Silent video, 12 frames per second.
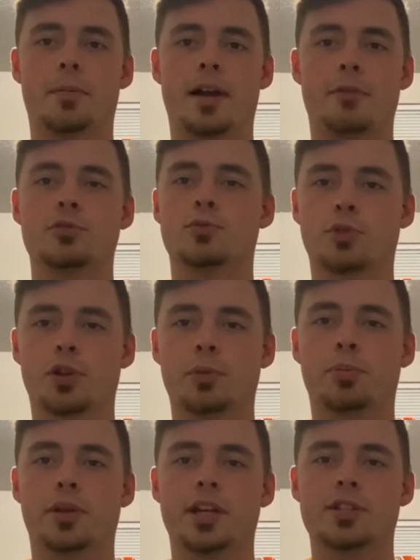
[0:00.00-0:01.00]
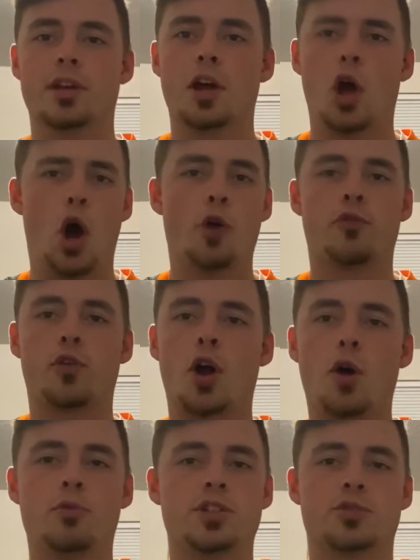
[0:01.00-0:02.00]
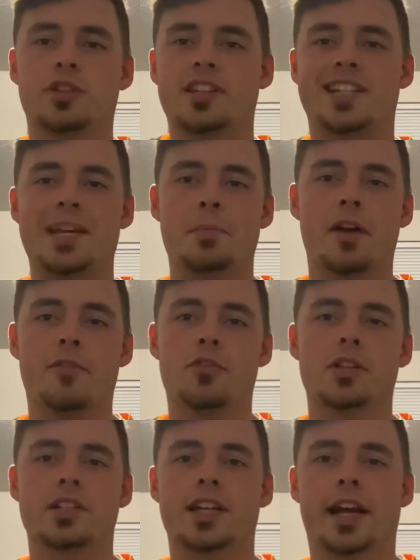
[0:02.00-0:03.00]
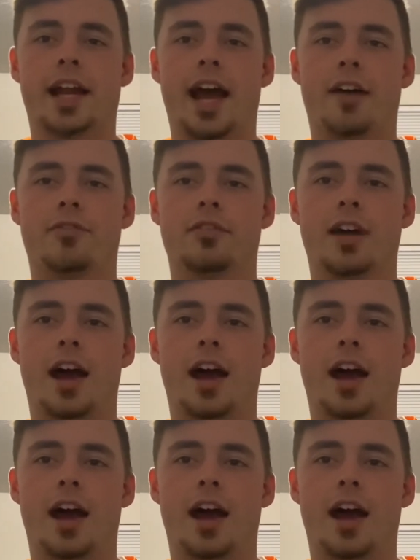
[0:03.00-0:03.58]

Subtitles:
and I was really pleased overall just with the team effort in the second half.